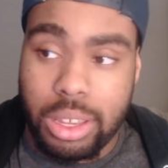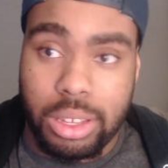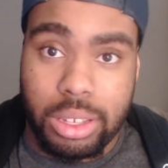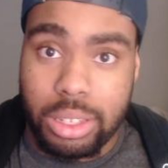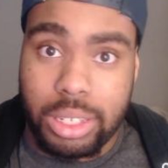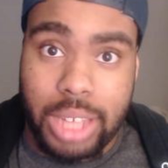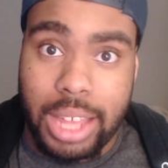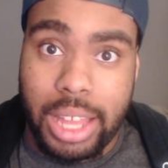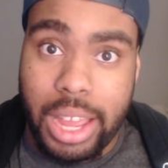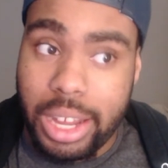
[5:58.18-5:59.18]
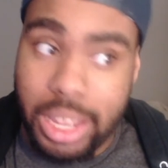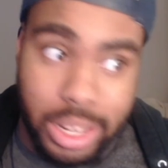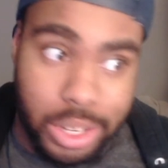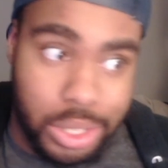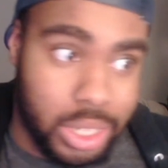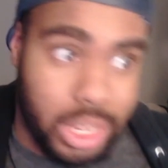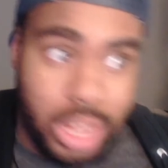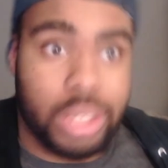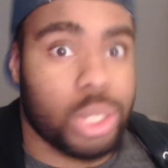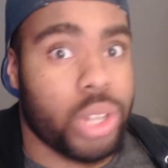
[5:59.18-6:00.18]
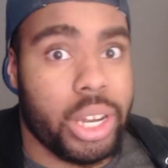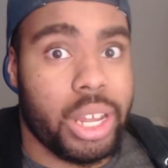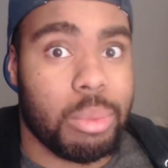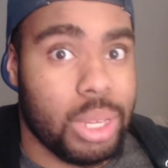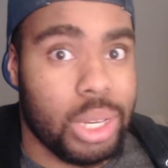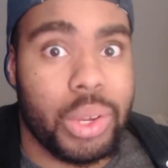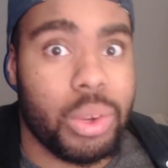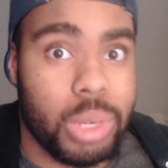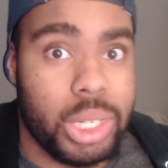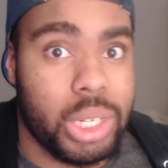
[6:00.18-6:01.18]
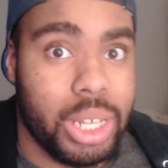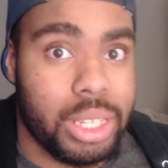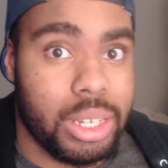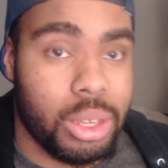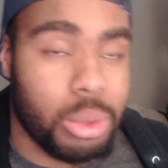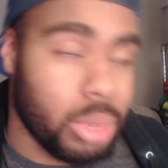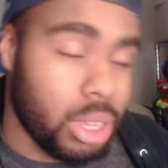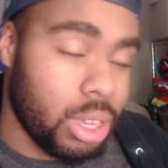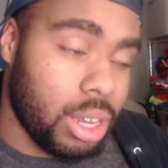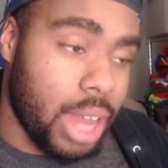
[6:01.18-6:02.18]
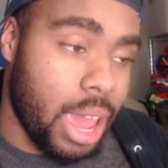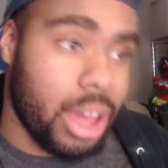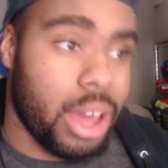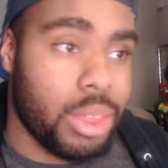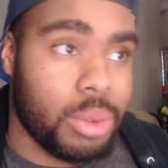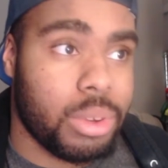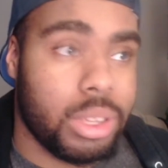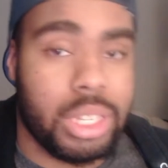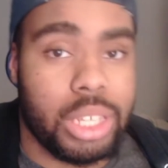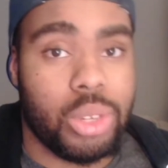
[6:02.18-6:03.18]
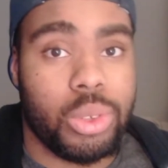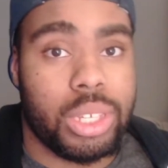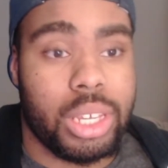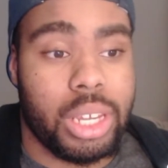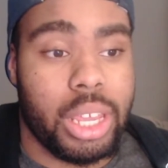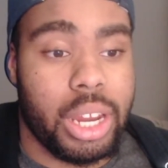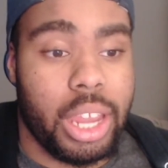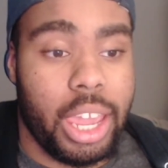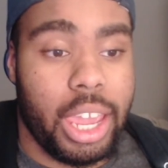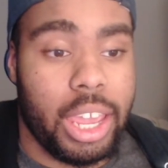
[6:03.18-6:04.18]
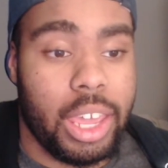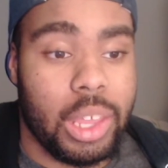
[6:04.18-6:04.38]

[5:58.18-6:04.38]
sideline and then just cutting straight up and doing what you need to do. Now, other ones that you sit here and